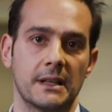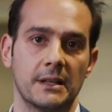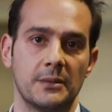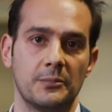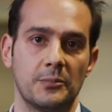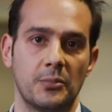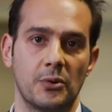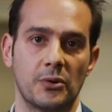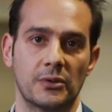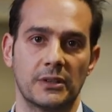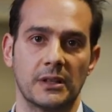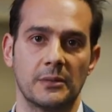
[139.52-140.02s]
and
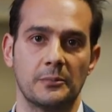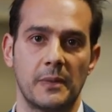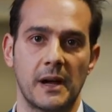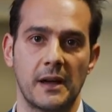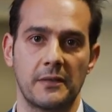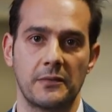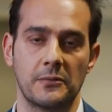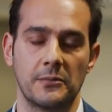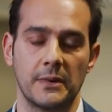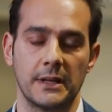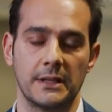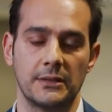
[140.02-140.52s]
important
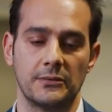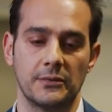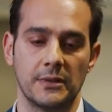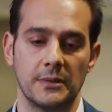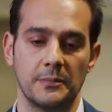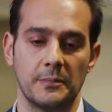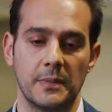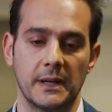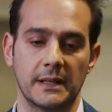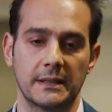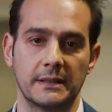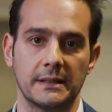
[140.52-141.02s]
pathway to
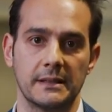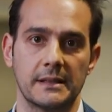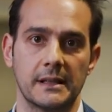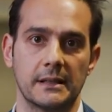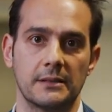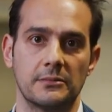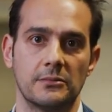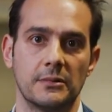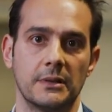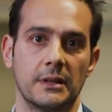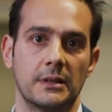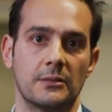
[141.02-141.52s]
impact is
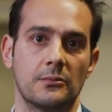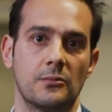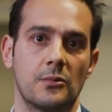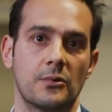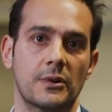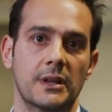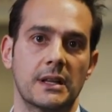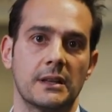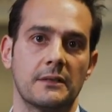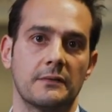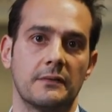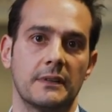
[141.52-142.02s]
that we are
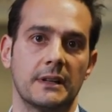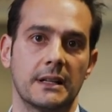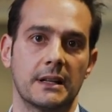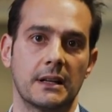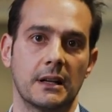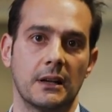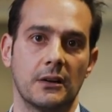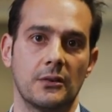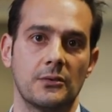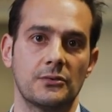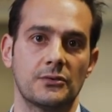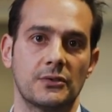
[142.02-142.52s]
working very
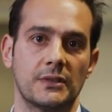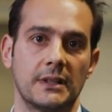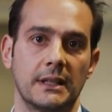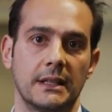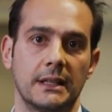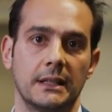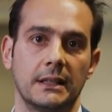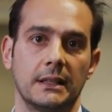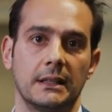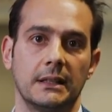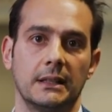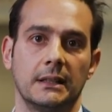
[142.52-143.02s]

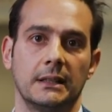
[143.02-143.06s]
closely